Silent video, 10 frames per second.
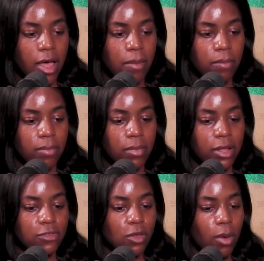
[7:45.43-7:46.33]

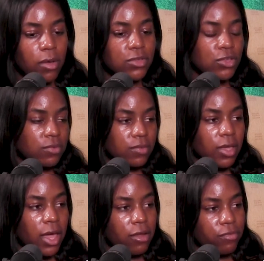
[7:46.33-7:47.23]
And so I was just
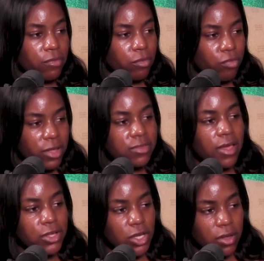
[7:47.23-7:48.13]
kind of
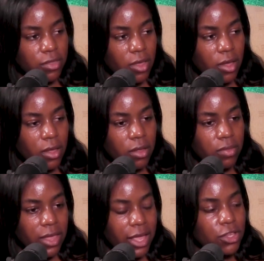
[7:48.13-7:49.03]
researching
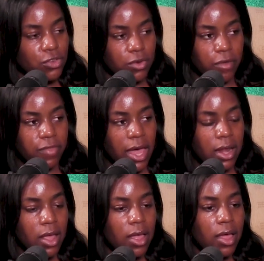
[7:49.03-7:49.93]
the history of
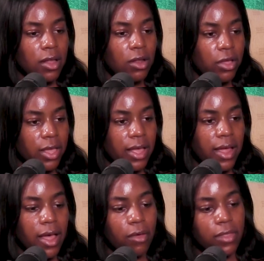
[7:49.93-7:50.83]
that, looking
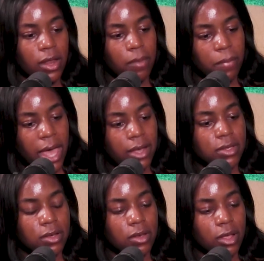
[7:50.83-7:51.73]
at how that
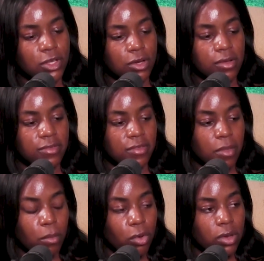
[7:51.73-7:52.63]
impacted Nigerians
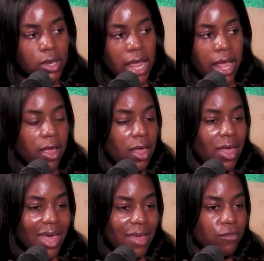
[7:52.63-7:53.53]
in the modern day.
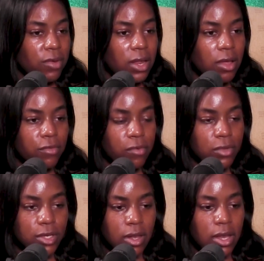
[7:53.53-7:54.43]
And really,
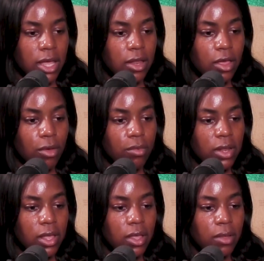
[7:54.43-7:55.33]
unfortunately, it
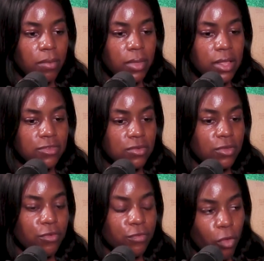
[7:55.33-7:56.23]
only is
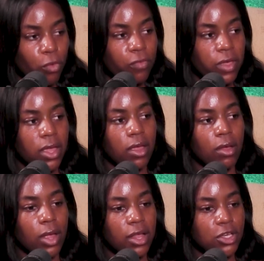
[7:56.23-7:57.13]

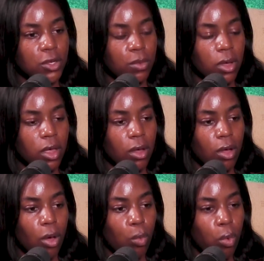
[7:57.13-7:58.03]
devolving into
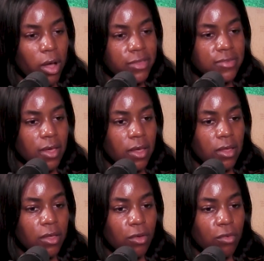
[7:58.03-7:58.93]
a worse
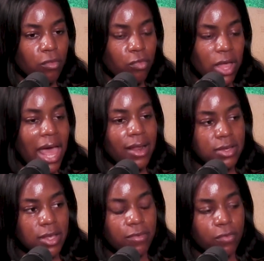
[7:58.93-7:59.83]

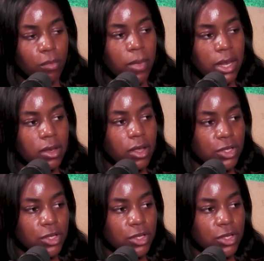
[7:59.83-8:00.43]
reality for many